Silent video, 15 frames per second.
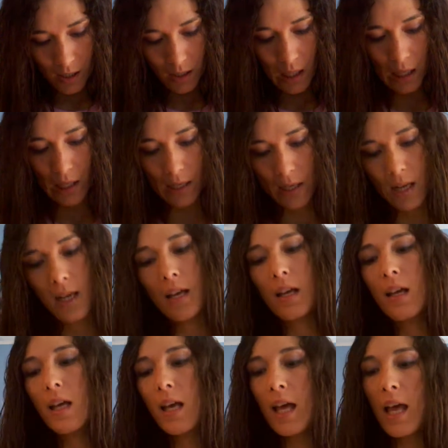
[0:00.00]
Got
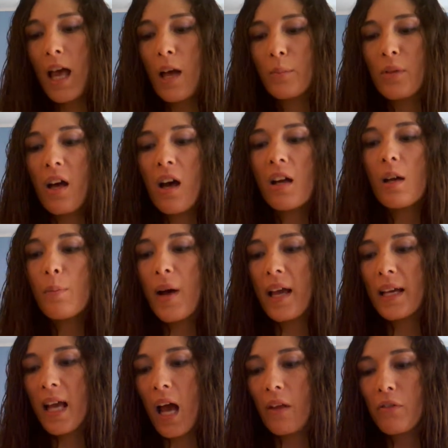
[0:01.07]
Hemlock by
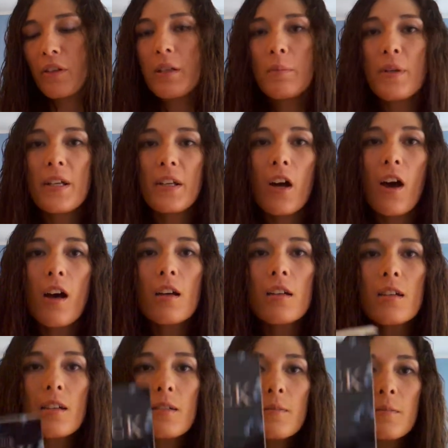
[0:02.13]
Kathleen Peacock.